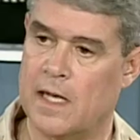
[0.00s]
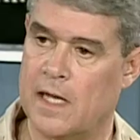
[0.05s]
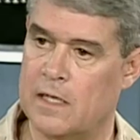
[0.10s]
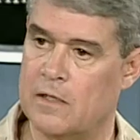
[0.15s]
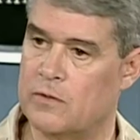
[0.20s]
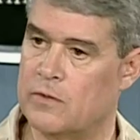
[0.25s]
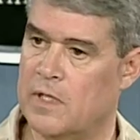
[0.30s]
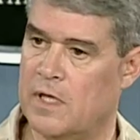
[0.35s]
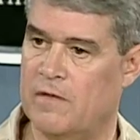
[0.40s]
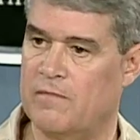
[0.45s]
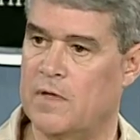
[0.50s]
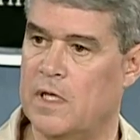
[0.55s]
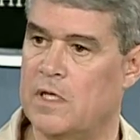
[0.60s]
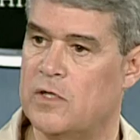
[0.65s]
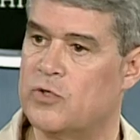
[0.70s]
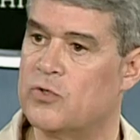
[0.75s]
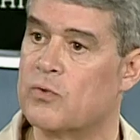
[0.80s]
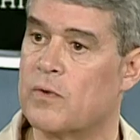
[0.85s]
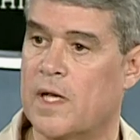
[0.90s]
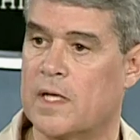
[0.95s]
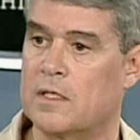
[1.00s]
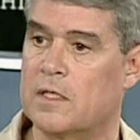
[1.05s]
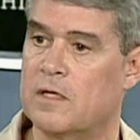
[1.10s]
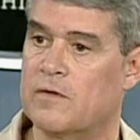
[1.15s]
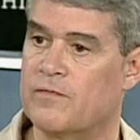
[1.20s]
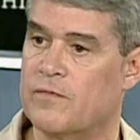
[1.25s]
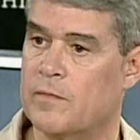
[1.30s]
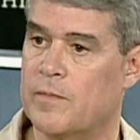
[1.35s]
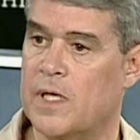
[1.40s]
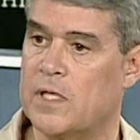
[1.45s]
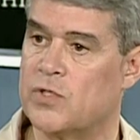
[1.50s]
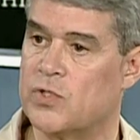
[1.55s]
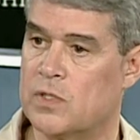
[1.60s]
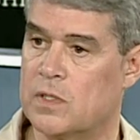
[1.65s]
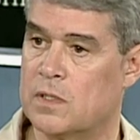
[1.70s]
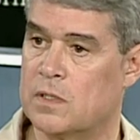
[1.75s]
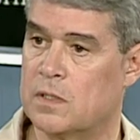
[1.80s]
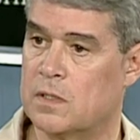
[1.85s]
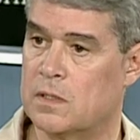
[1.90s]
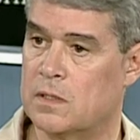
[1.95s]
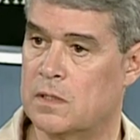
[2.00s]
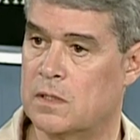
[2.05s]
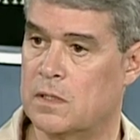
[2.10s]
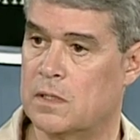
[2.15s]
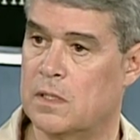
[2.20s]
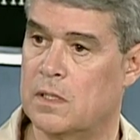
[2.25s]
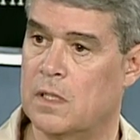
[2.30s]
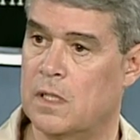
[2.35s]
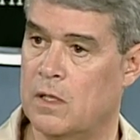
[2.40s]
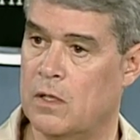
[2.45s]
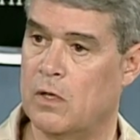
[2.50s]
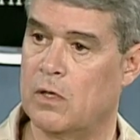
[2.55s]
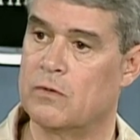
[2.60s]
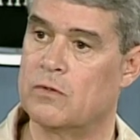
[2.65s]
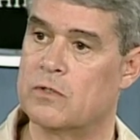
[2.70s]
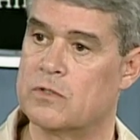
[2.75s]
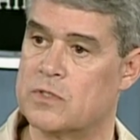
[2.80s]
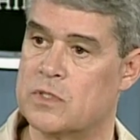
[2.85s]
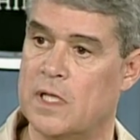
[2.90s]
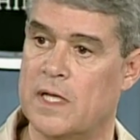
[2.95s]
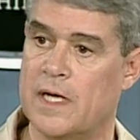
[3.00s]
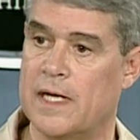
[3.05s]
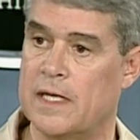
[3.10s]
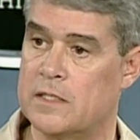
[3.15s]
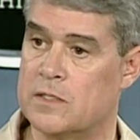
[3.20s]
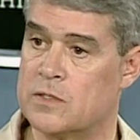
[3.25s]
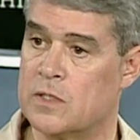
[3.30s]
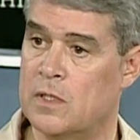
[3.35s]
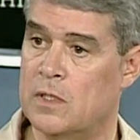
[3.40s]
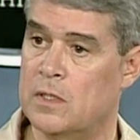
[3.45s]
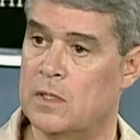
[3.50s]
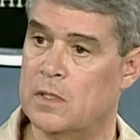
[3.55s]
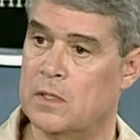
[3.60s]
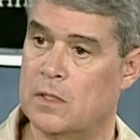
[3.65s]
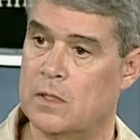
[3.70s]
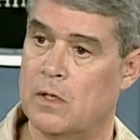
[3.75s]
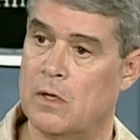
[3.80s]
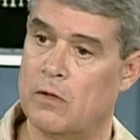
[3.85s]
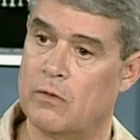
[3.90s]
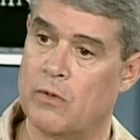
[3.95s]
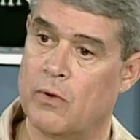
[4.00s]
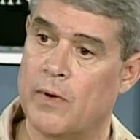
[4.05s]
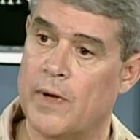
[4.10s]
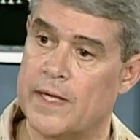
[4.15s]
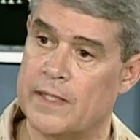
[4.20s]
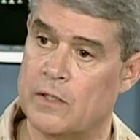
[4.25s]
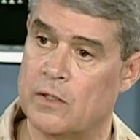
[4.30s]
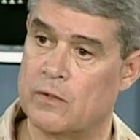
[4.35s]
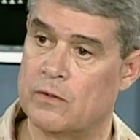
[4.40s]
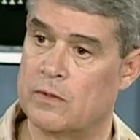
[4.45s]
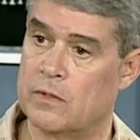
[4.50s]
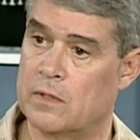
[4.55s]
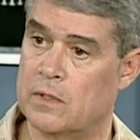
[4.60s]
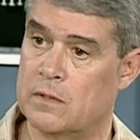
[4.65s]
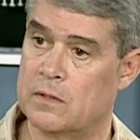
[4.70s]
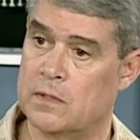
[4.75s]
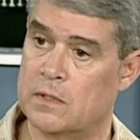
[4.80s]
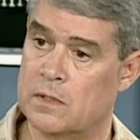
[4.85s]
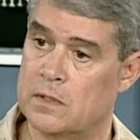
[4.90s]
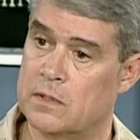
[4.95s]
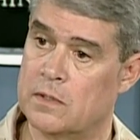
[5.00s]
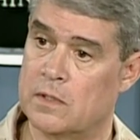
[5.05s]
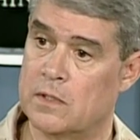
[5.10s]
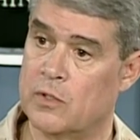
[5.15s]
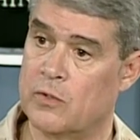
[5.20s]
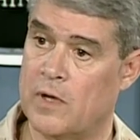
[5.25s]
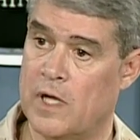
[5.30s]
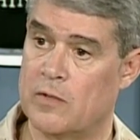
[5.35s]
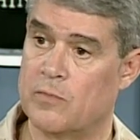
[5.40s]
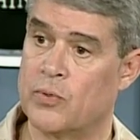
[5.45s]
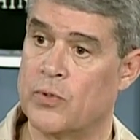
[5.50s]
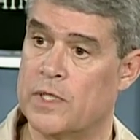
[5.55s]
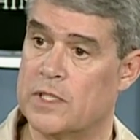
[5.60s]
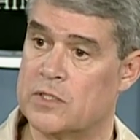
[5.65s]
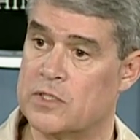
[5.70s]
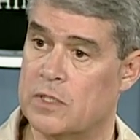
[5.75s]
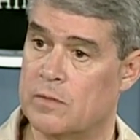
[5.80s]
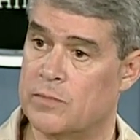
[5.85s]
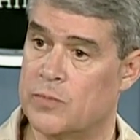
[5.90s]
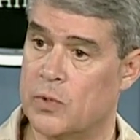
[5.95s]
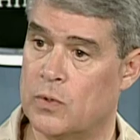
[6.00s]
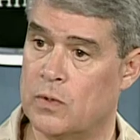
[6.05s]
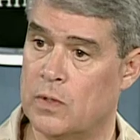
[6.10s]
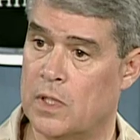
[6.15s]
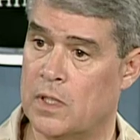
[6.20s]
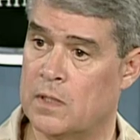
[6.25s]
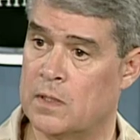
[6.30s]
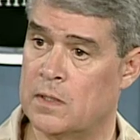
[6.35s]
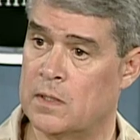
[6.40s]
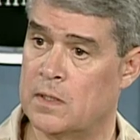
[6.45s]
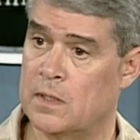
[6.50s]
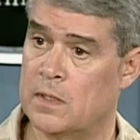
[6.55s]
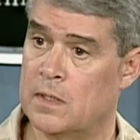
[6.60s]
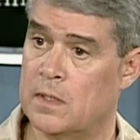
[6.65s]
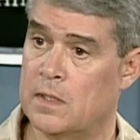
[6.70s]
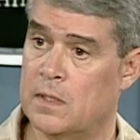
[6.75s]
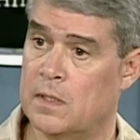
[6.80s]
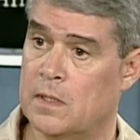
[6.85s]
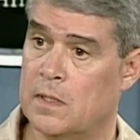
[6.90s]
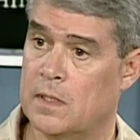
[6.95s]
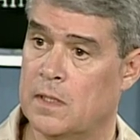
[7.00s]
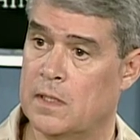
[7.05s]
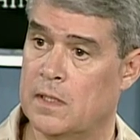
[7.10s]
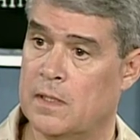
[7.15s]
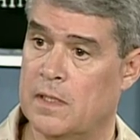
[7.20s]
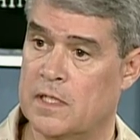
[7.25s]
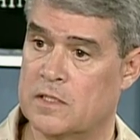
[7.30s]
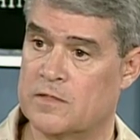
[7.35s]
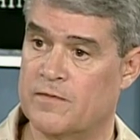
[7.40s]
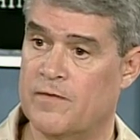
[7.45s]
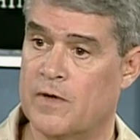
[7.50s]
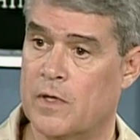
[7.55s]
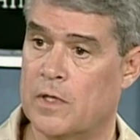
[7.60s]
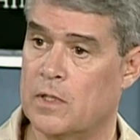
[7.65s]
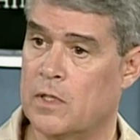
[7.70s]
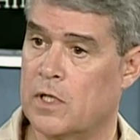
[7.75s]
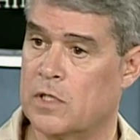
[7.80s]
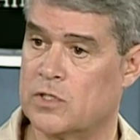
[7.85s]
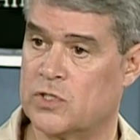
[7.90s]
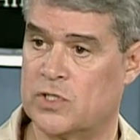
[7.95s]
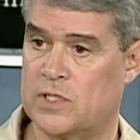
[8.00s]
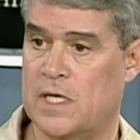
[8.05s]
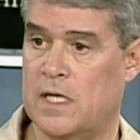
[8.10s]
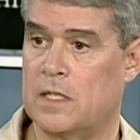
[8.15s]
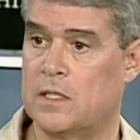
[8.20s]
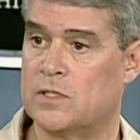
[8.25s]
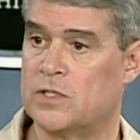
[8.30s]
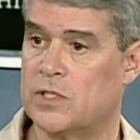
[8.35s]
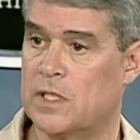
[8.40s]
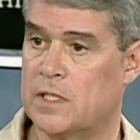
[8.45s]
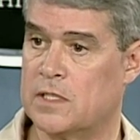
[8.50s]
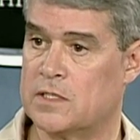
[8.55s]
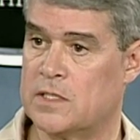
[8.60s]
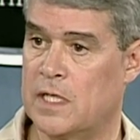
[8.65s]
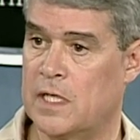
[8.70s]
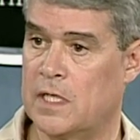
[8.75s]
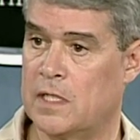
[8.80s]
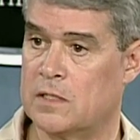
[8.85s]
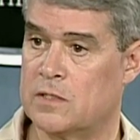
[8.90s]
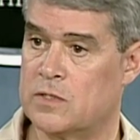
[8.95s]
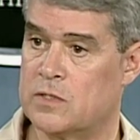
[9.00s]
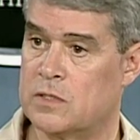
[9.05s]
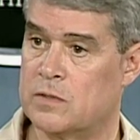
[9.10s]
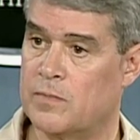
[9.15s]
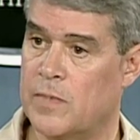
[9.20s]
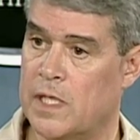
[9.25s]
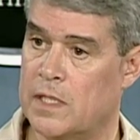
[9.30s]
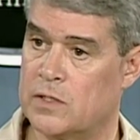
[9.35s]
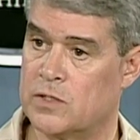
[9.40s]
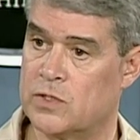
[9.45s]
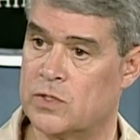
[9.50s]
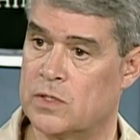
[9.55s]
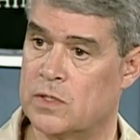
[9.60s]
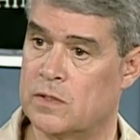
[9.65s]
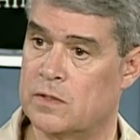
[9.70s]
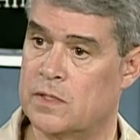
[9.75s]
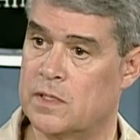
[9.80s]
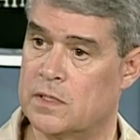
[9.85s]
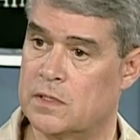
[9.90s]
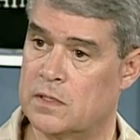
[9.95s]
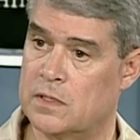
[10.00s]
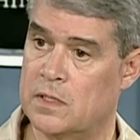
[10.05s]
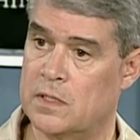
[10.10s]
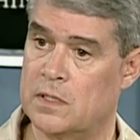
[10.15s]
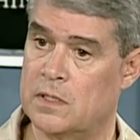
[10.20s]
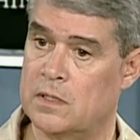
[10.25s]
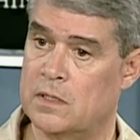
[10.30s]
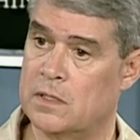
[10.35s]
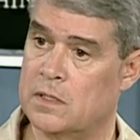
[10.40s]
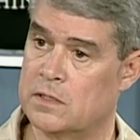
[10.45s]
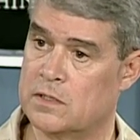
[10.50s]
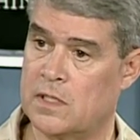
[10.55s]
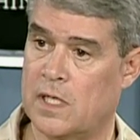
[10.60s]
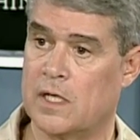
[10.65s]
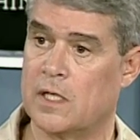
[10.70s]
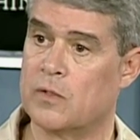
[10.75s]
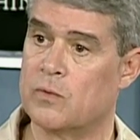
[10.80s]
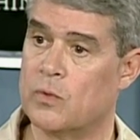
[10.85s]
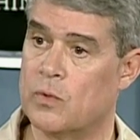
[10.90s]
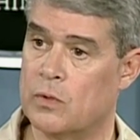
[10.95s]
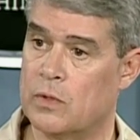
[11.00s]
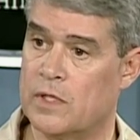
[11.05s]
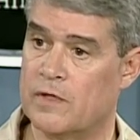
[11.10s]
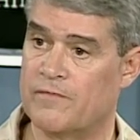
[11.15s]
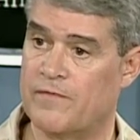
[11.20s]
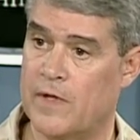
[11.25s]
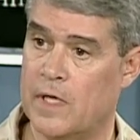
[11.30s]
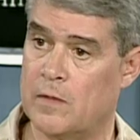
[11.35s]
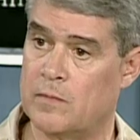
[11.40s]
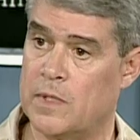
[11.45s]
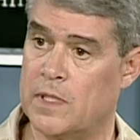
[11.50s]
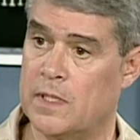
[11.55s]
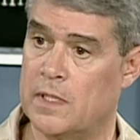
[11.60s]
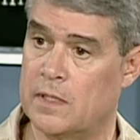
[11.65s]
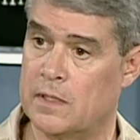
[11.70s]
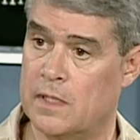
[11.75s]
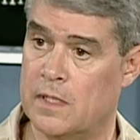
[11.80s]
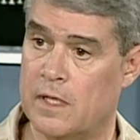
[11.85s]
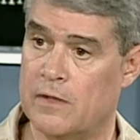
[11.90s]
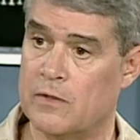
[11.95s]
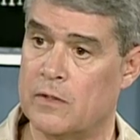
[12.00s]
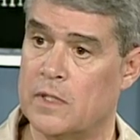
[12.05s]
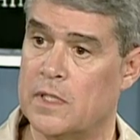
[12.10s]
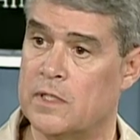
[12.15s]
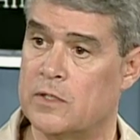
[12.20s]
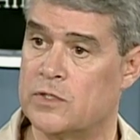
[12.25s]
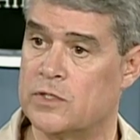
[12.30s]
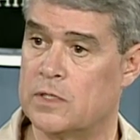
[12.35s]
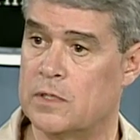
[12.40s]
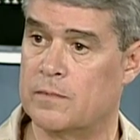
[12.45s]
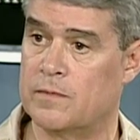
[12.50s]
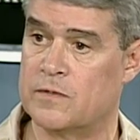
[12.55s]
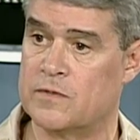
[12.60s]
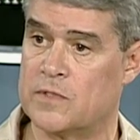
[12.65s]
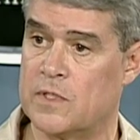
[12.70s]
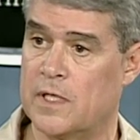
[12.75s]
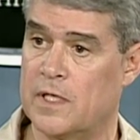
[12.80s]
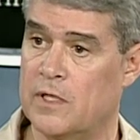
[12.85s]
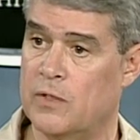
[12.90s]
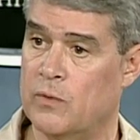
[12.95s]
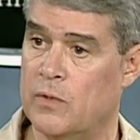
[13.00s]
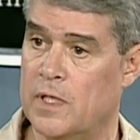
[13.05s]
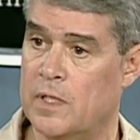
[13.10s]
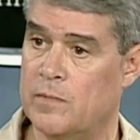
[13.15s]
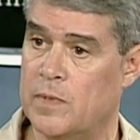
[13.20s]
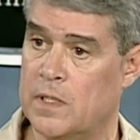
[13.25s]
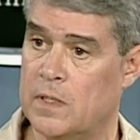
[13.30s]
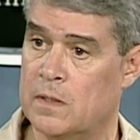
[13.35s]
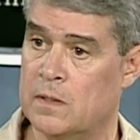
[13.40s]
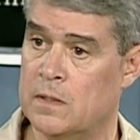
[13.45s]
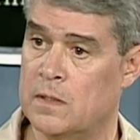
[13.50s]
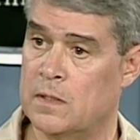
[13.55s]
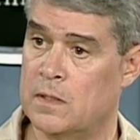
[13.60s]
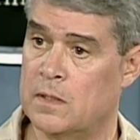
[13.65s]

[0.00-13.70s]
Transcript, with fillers: I don't have any direct information uh, along those lines, although I know the, the, the Crown Prince Abdullah uh, has a very large challenge on his hands to make sure that the entire ruling family and the other leadership of Saudi Arabia